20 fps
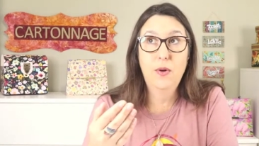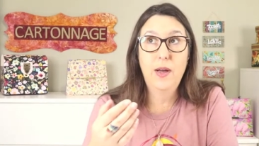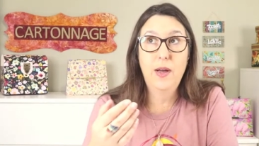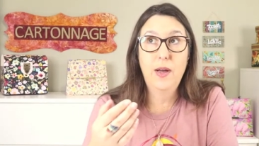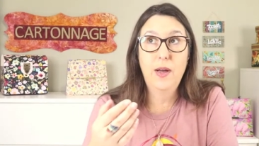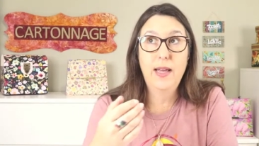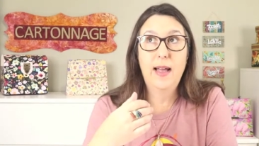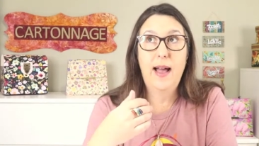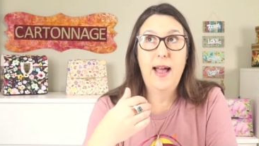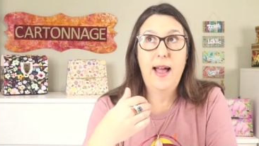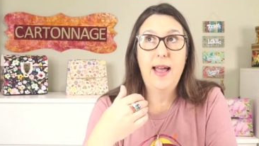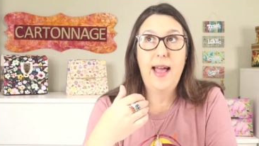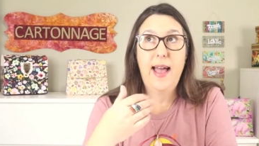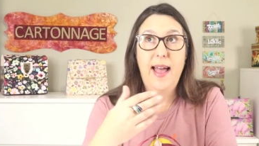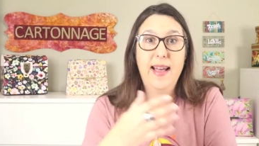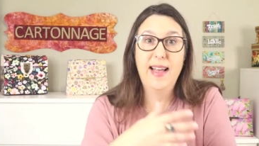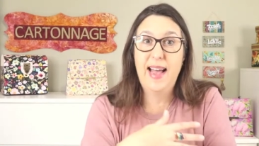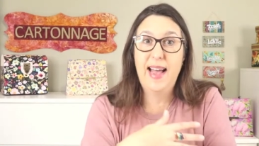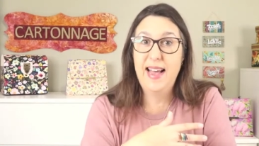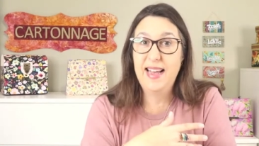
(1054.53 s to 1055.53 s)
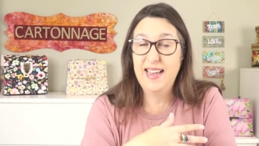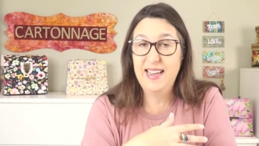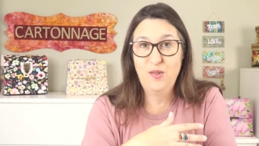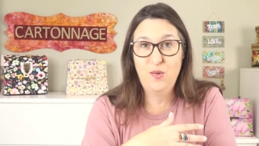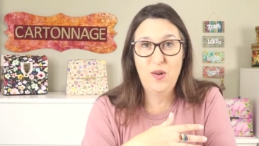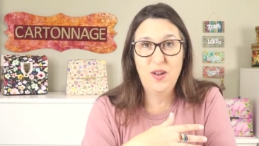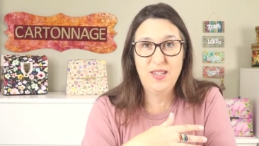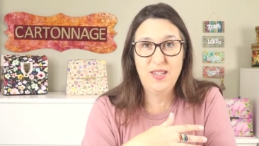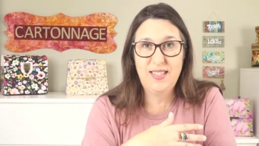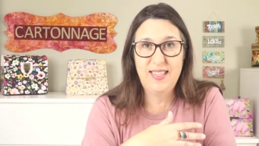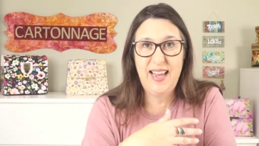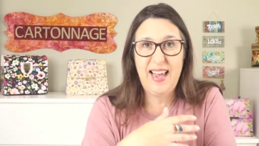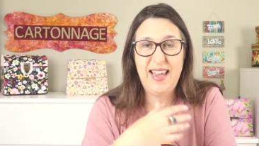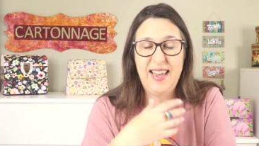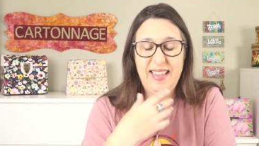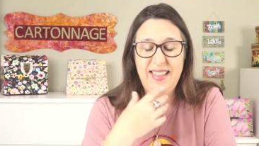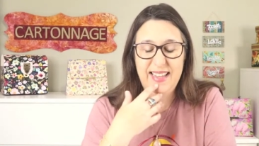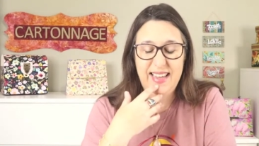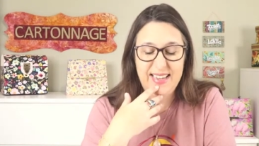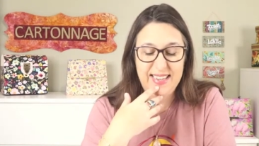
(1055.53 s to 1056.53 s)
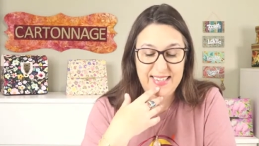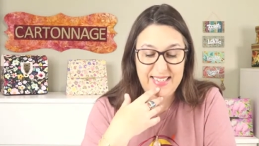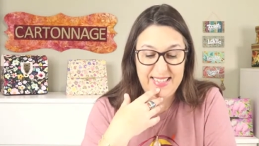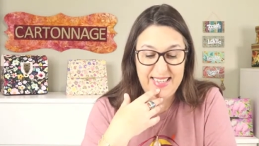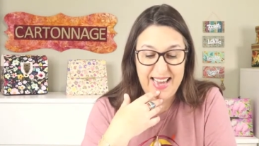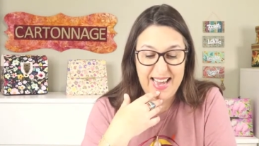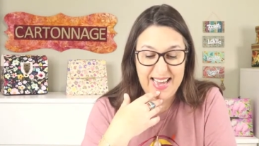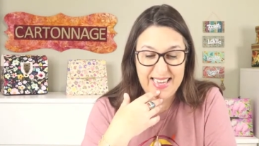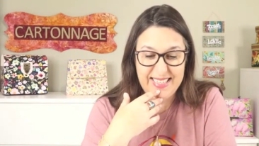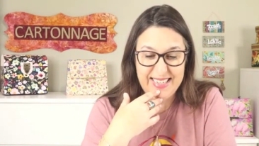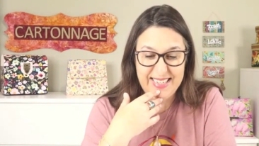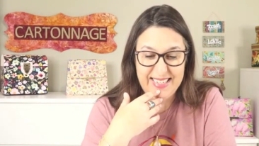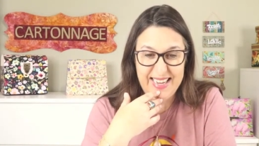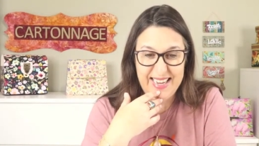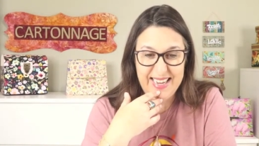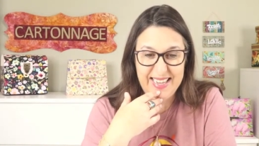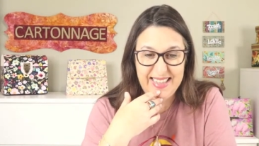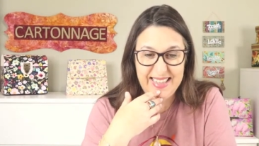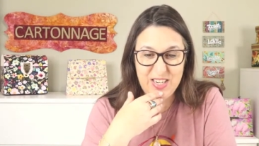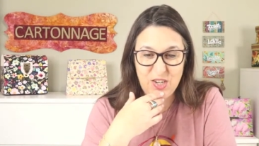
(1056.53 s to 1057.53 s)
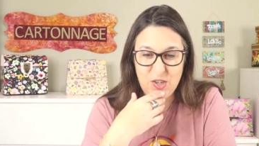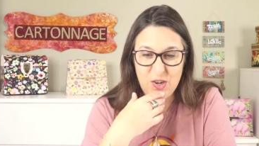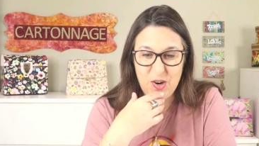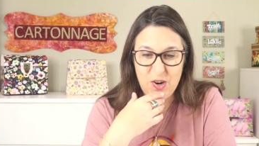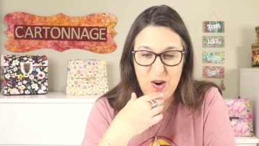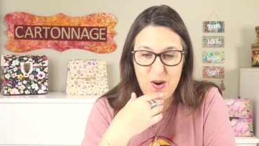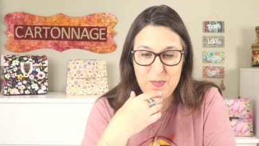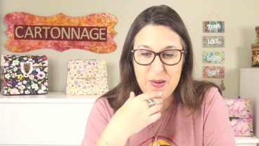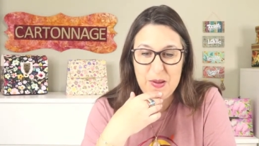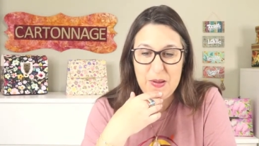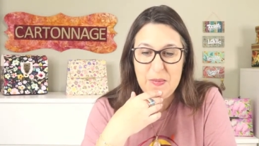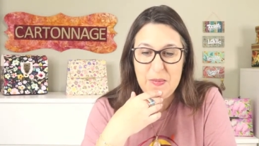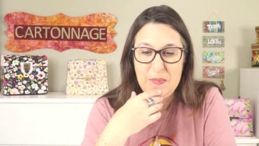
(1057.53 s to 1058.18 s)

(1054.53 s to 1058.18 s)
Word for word: And I, I, I was saying this yesterday in the shop.